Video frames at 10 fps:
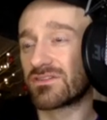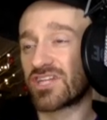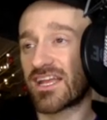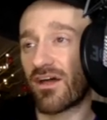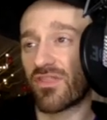
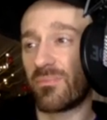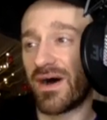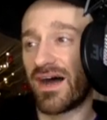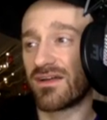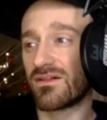check out The
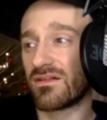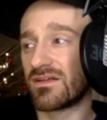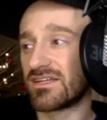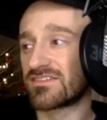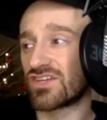Pile.
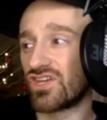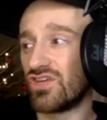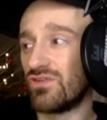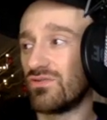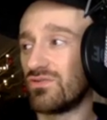It's a
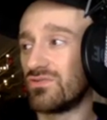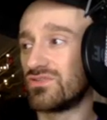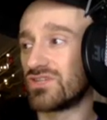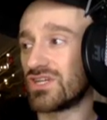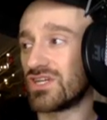huge